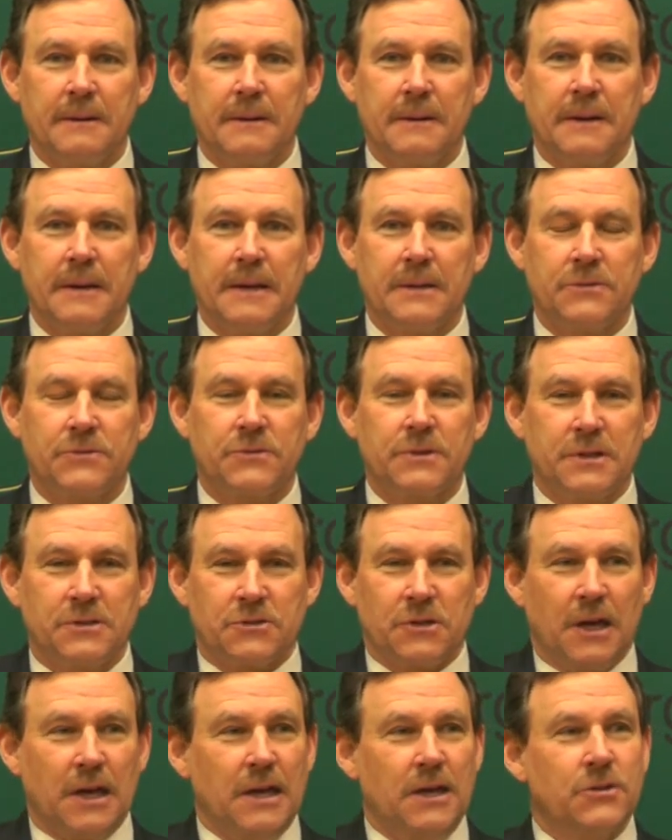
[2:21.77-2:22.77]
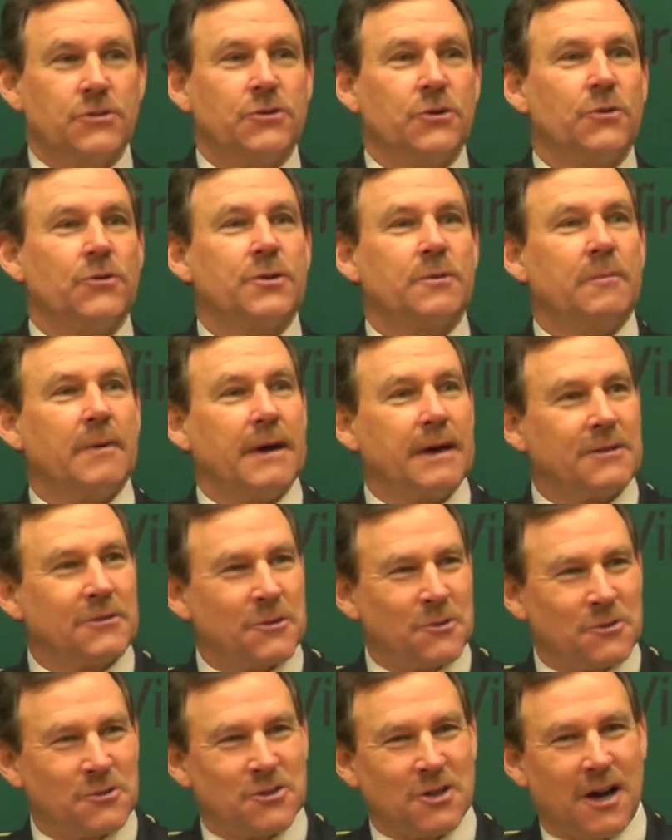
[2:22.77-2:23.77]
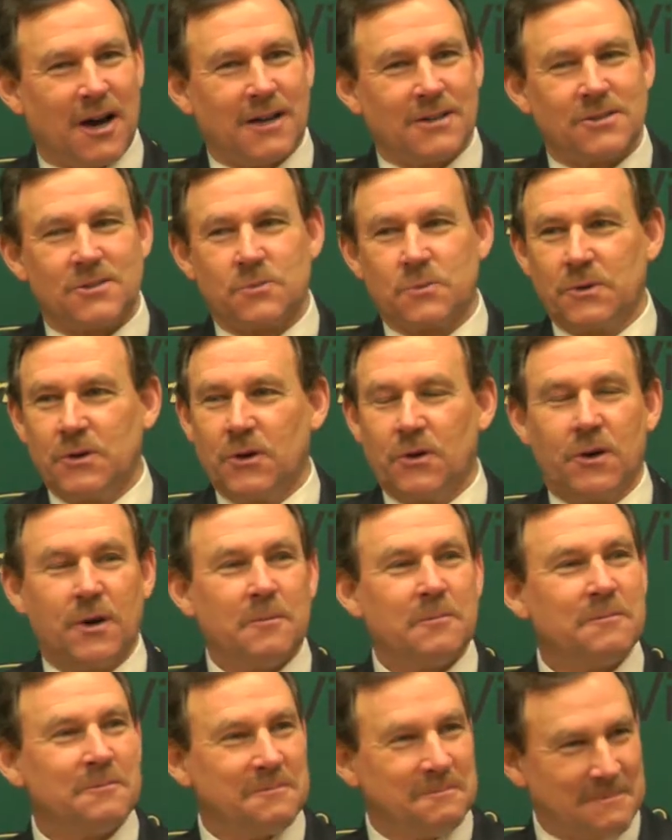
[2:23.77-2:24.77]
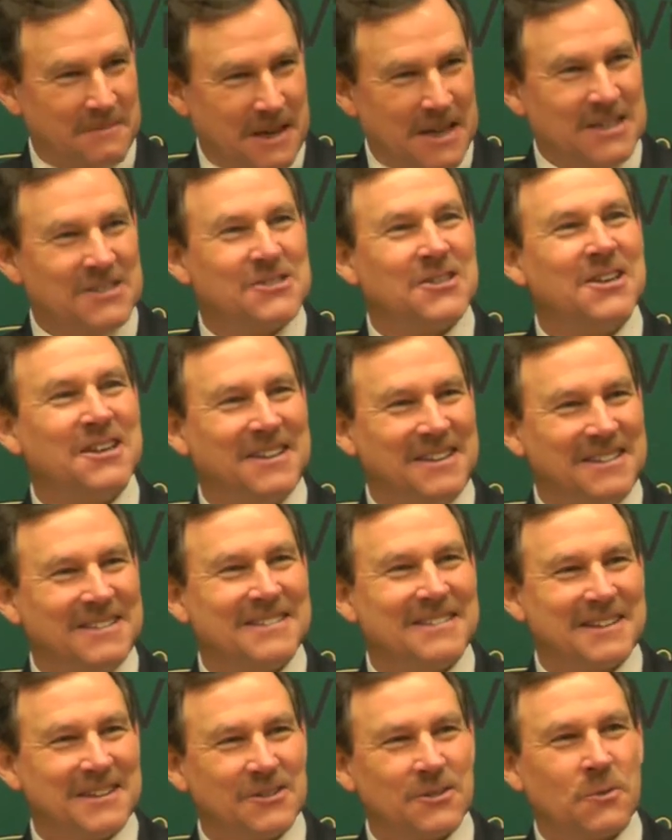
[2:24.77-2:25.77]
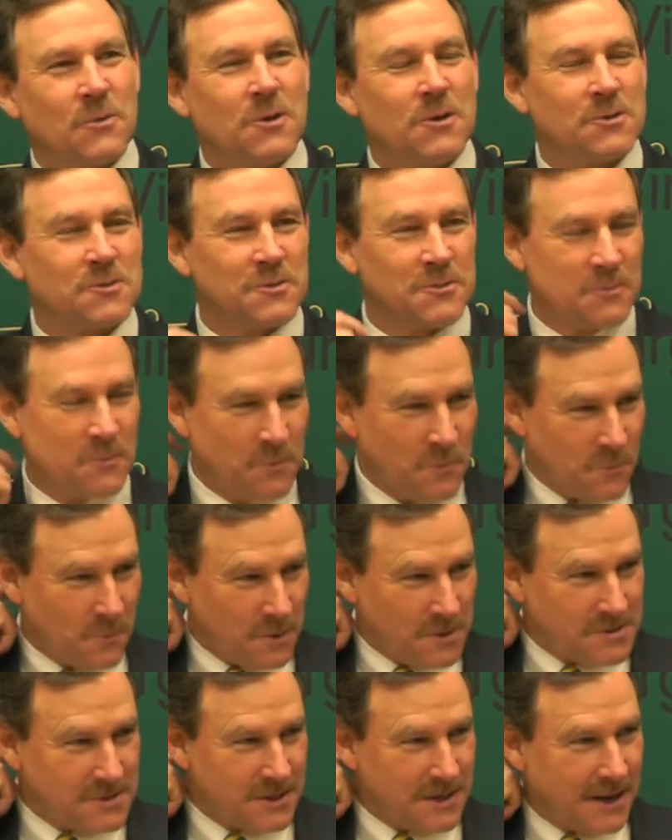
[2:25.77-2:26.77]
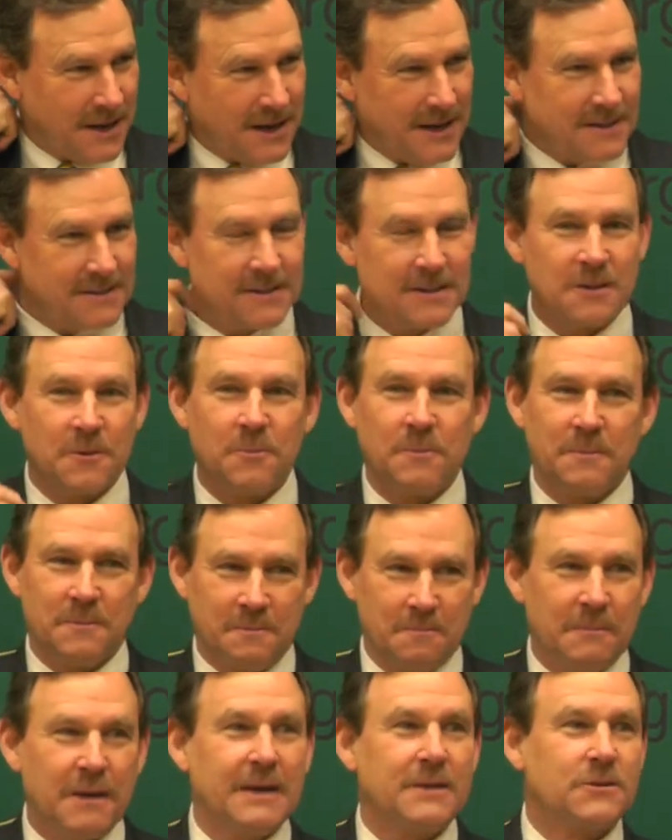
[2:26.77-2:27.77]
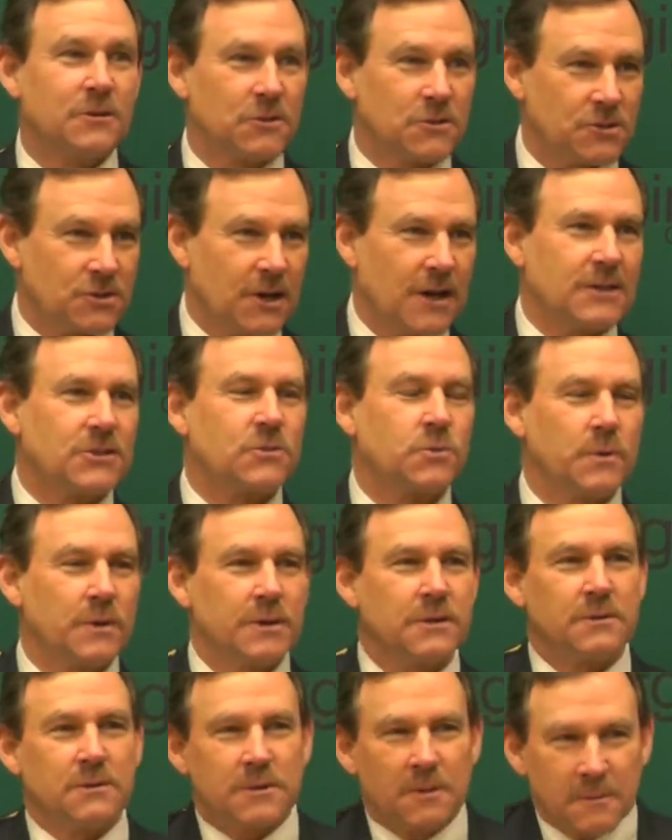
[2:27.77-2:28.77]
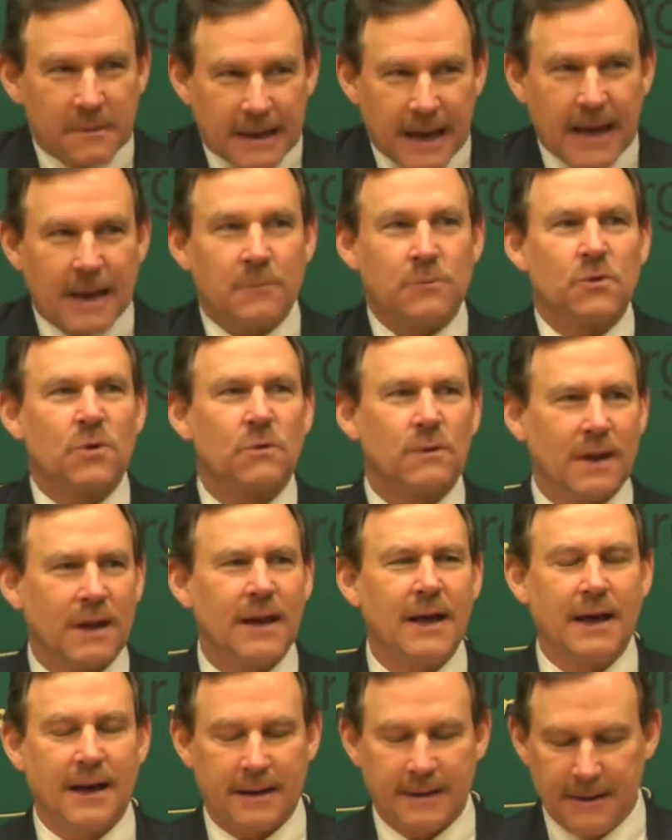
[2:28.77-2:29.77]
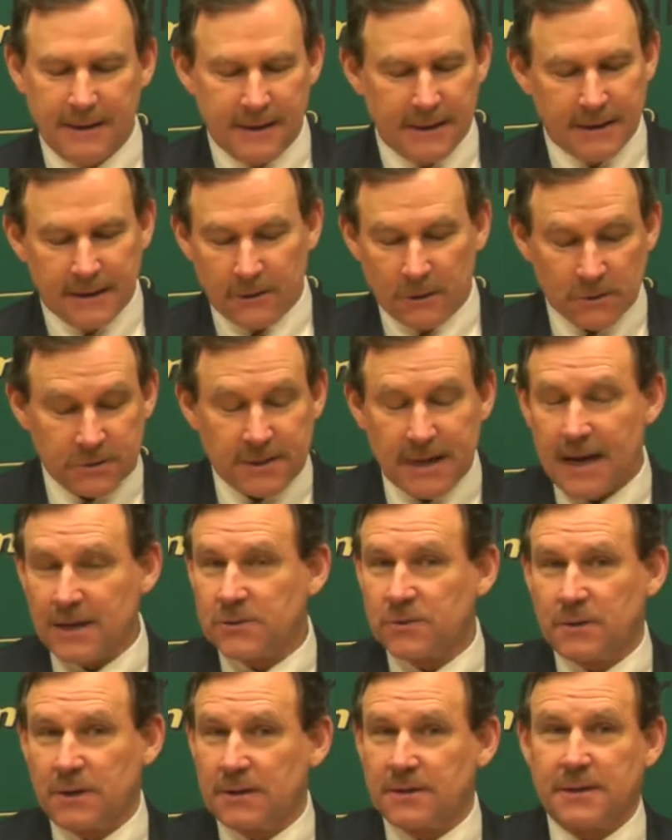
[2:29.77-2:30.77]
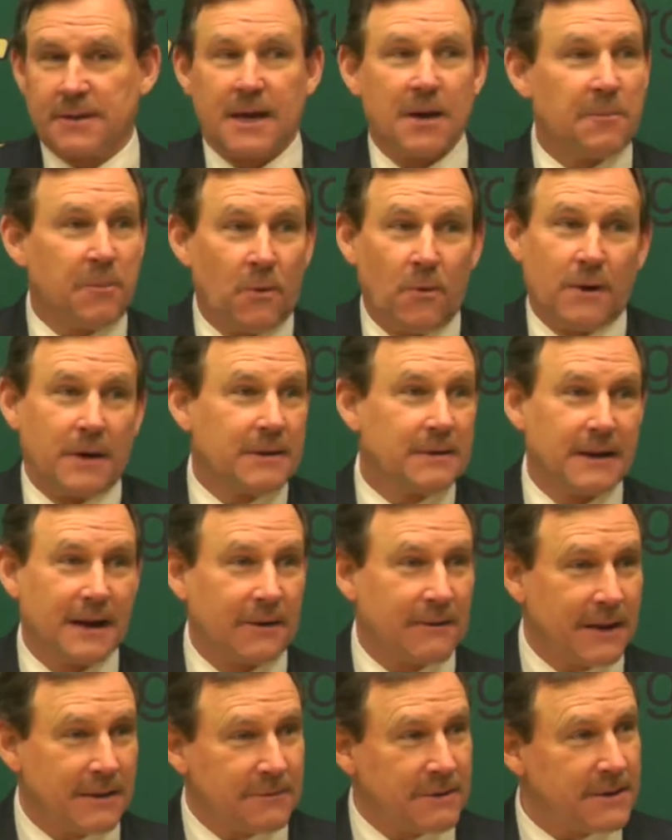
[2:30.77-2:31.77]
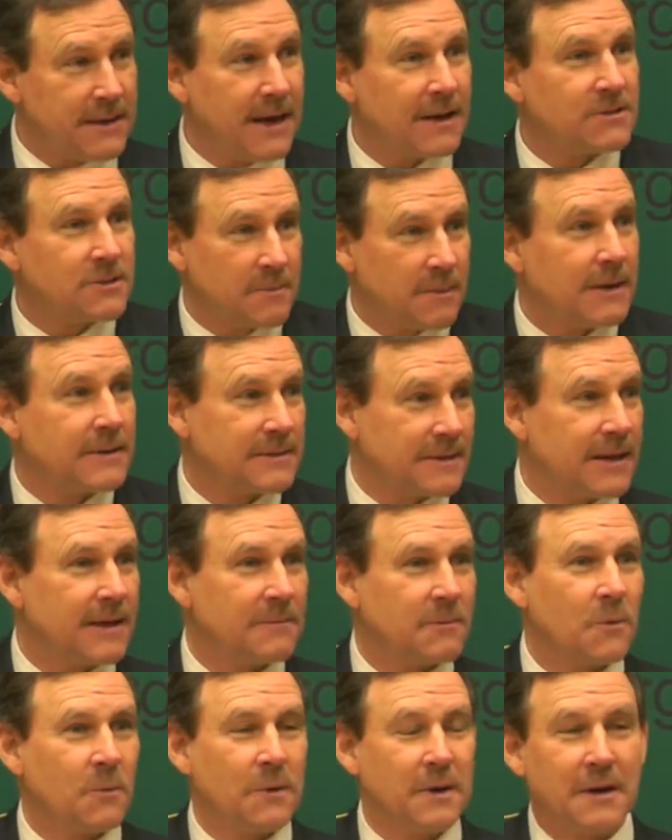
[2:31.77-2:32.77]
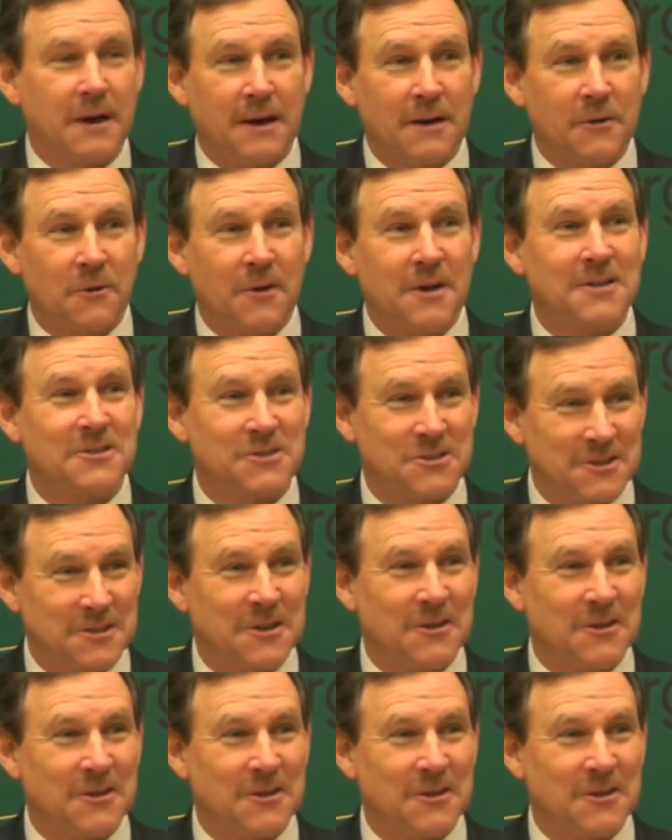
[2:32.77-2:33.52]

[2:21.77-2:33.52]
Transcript: It's easier to make those shots when you're up 18, as it was Wednesday night, than to make those shots when the game's on the line. Those guys will get to that point. I don't have any doubts about that. But we got great,